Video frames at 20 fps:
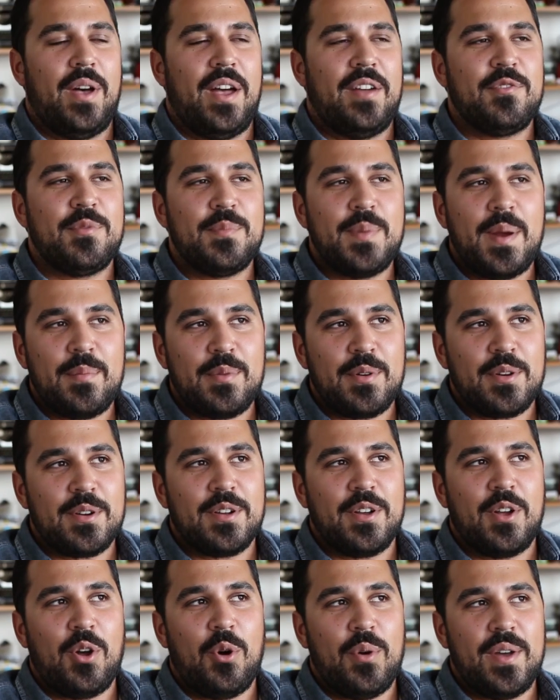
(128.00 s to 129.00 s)
I remember
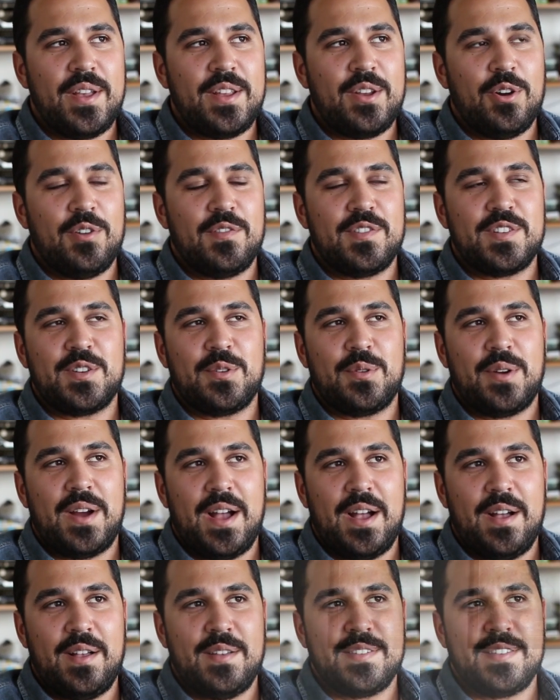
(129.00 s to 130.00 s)
going over to her
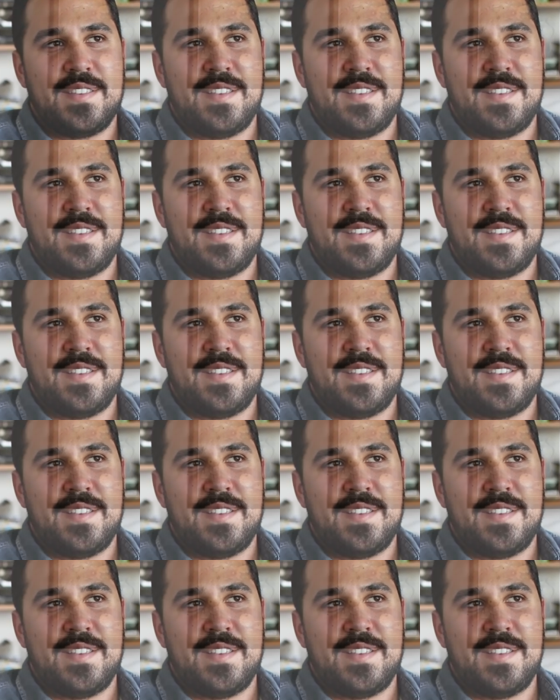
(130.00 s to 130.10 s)
house